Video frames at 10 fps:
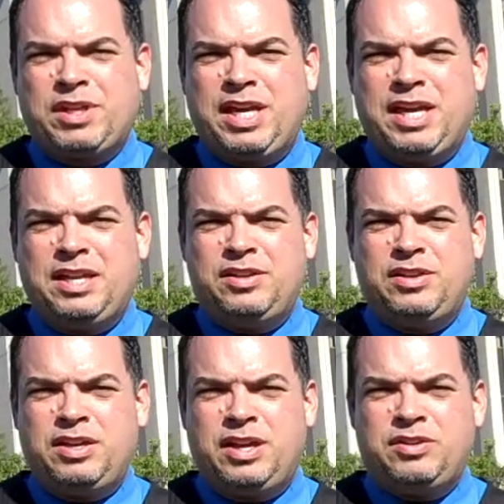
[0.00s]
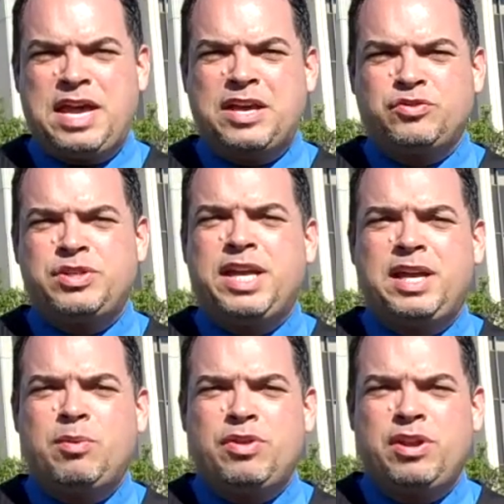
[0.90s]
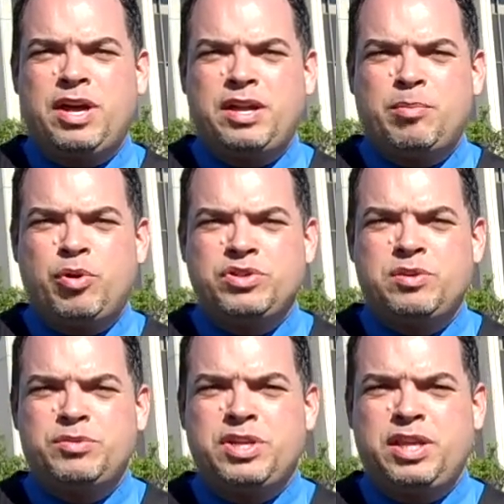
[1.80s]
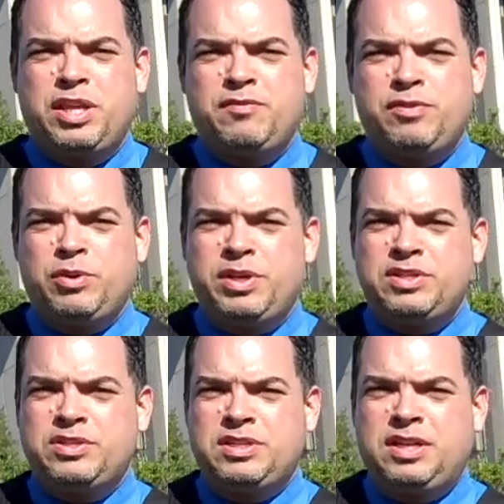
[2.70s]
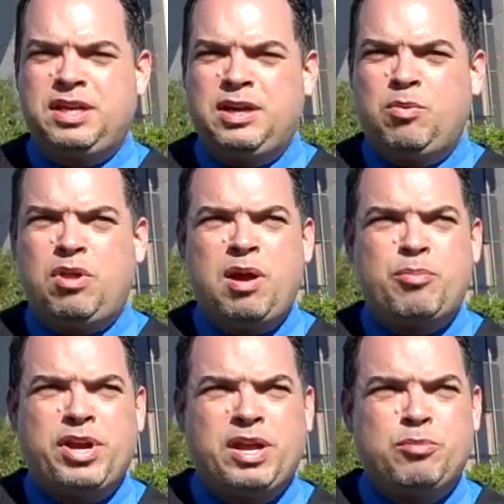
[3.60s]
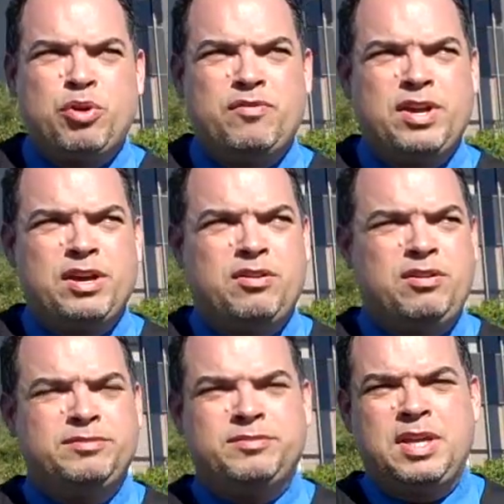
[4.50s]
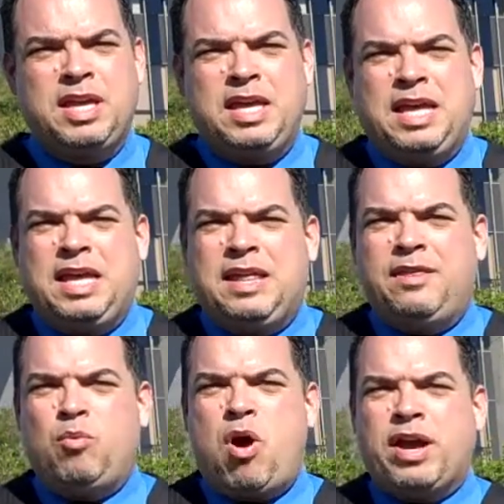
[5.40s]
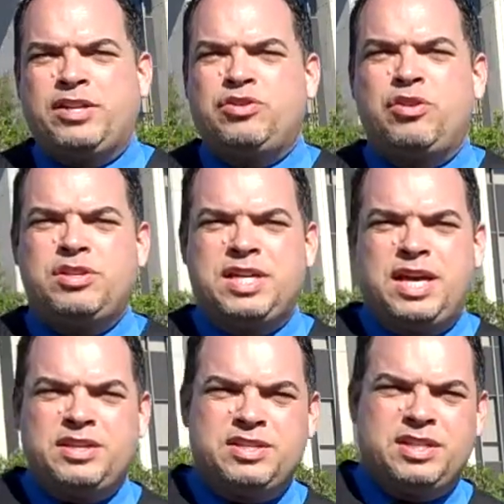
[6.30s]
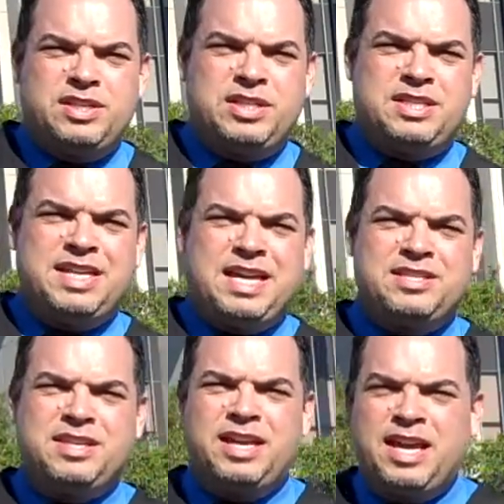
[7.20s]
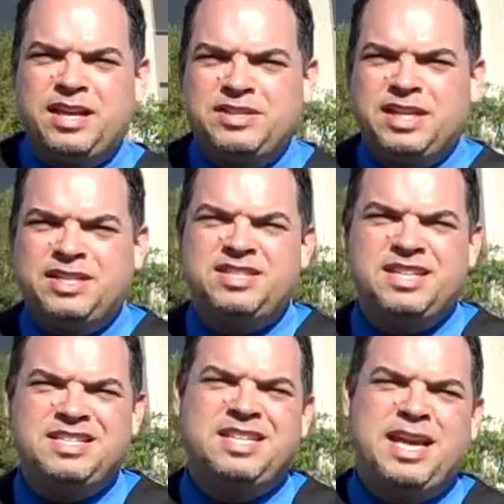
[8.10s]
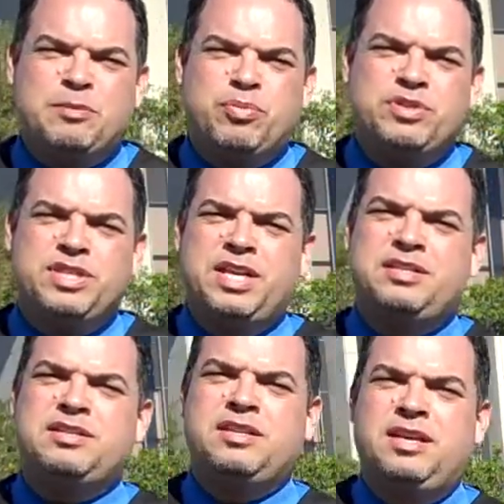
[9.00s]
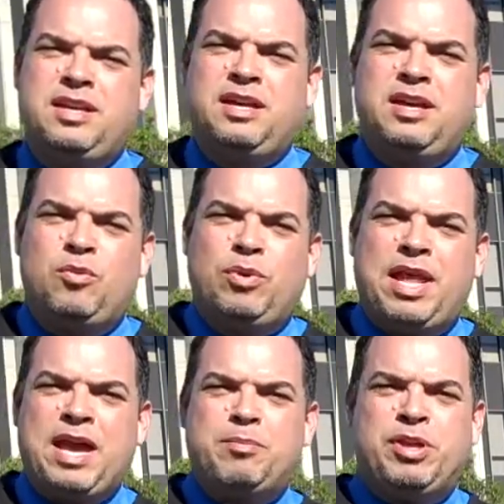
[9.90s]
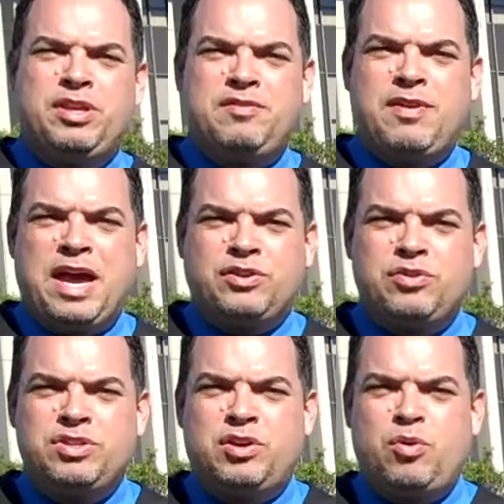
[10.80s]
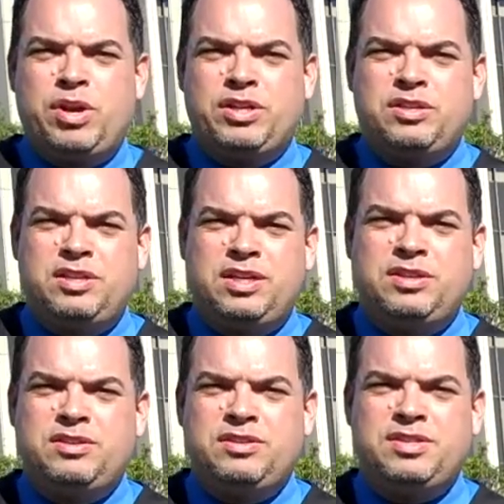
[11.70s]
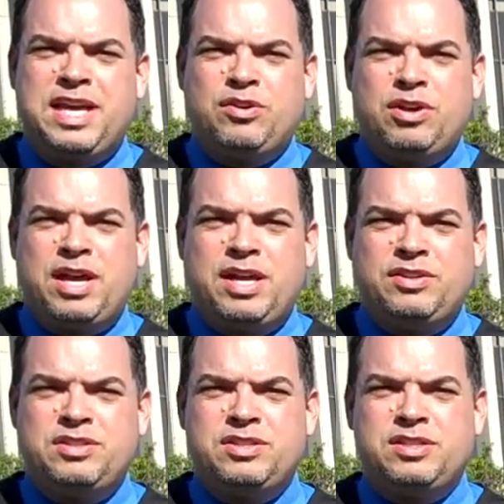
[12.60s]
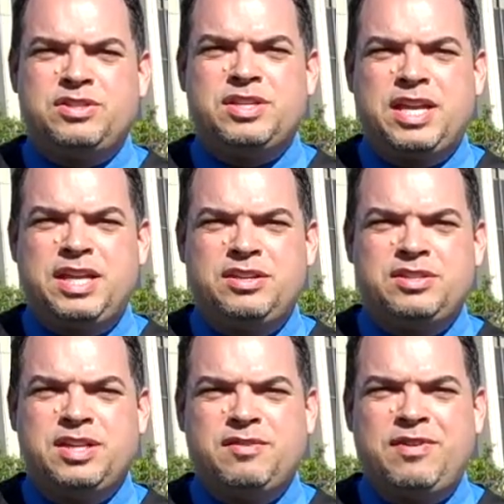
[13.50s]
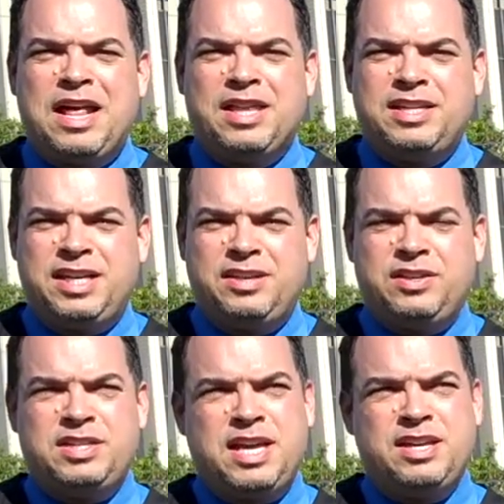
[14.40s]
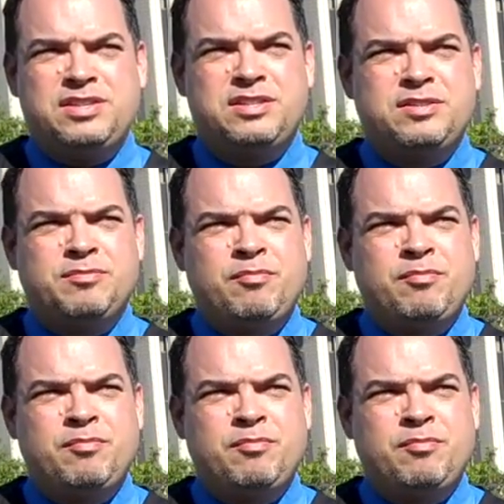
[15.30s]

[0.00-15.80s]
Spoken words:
in ascertaining whether or not a person was under the influence while operating a motor vehicle. The walk and turn test is a test that has a 68% reliability factors according to the standardized studies that validated the test,